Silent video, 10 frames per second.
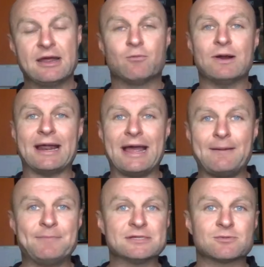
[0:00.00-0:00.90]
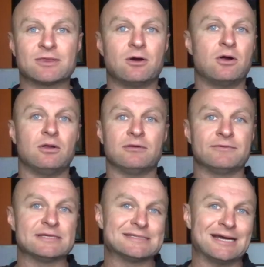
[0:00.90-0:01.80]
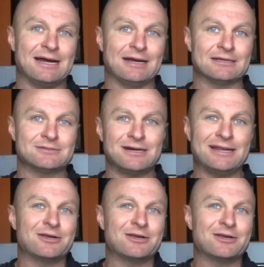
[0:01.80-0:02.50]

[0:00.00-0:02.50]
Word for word: And what happens with all of these diets, right?